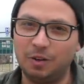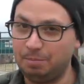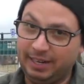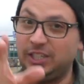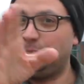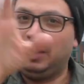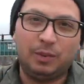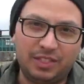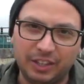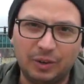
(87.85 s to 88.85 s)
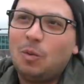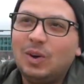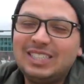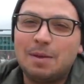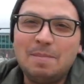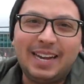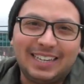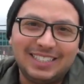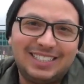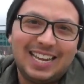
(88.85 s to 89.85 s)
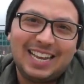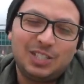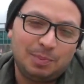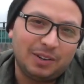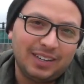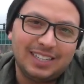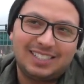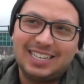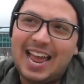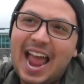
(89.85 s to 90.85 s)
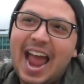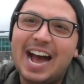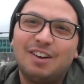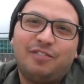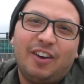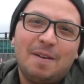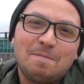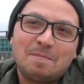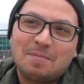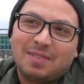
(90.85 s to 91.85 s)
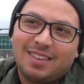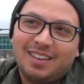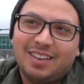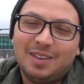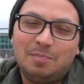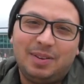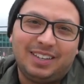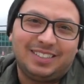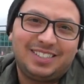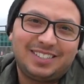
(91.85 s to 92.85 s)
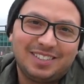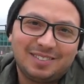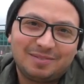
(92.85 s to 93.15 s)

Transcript: peace be with you. What does it mean to experience and to have peace?